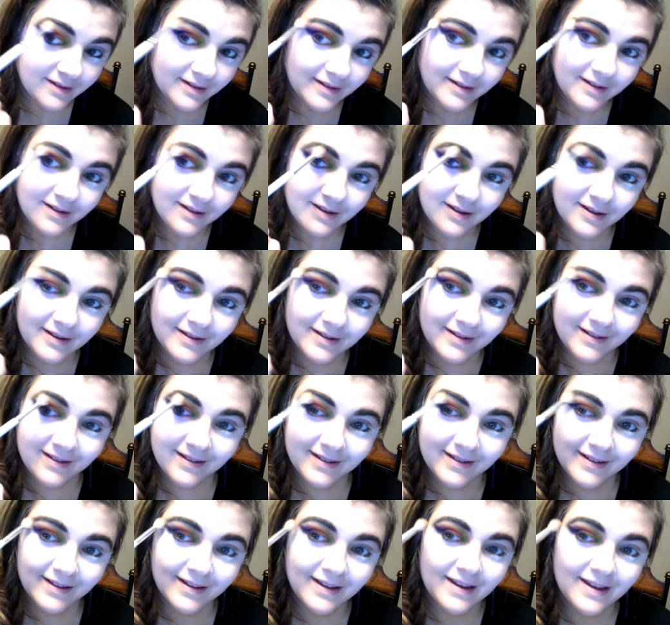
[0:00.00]
He's
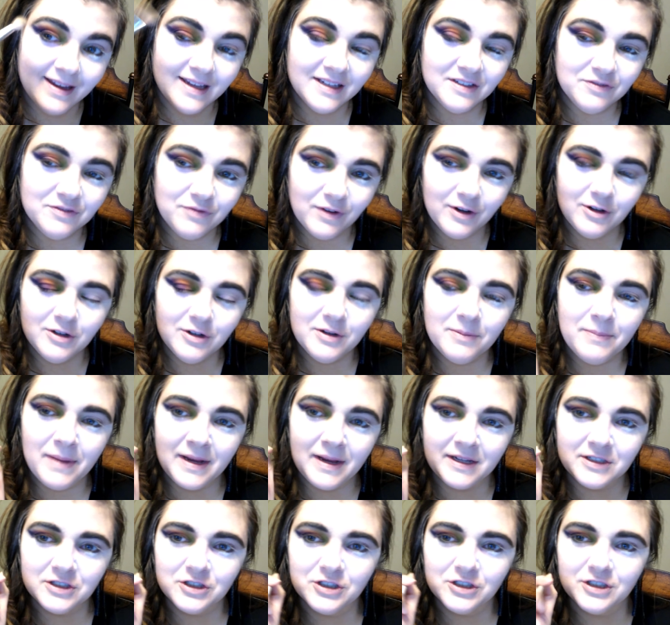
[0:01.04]
a very
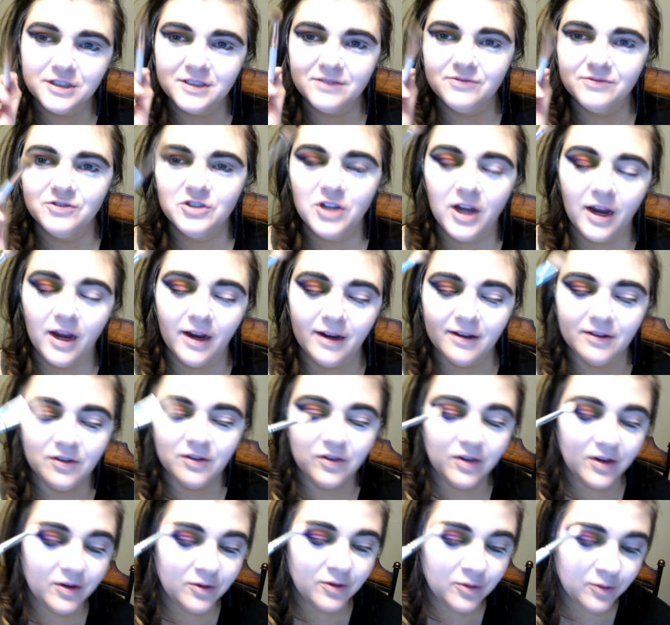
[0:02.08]
imaginative child
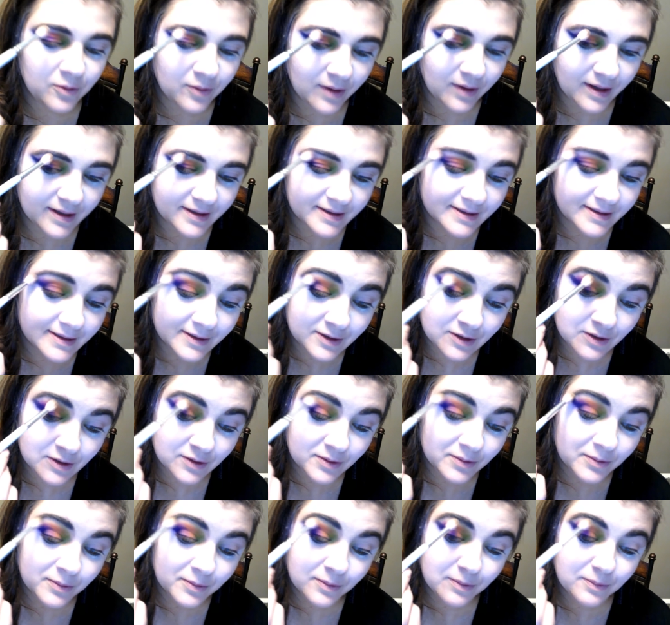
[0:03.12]
and who likes
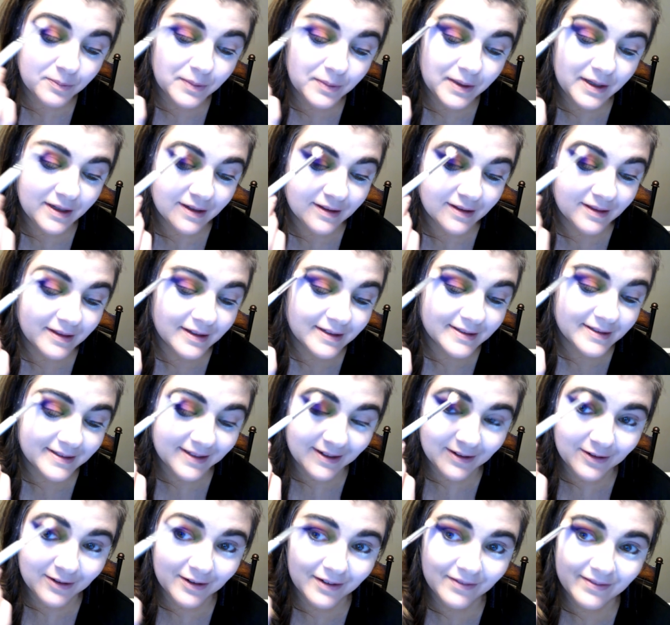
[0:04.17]
to be in the
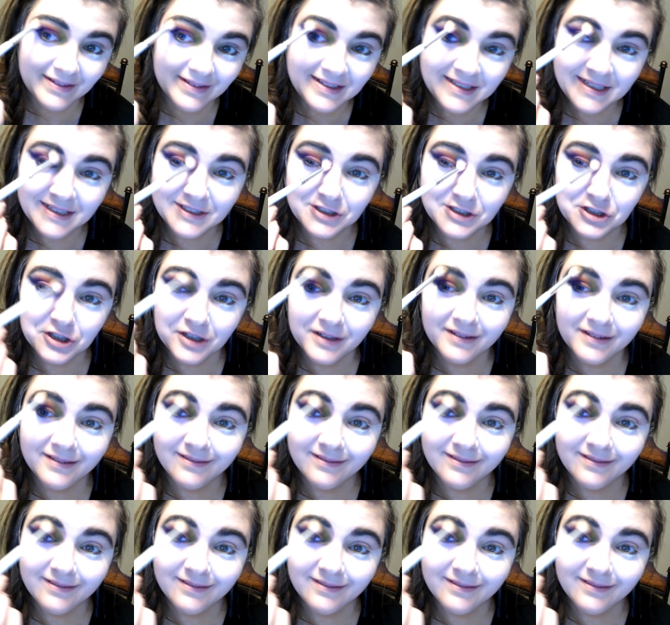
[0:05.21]
center of attention.